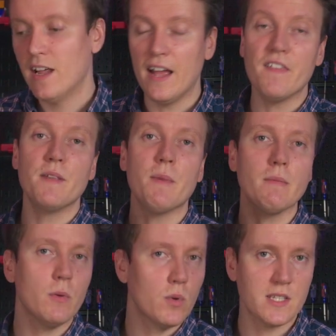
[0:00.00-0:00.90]
And then
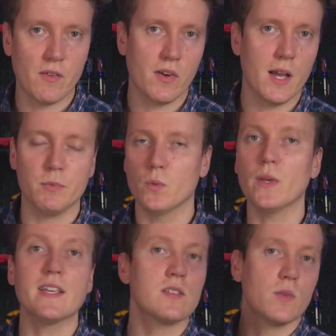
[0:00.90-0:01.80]
maybe once every couple
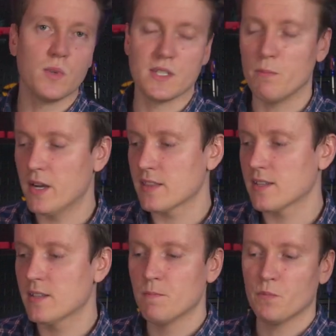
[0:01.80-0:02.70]
weeks or once a month,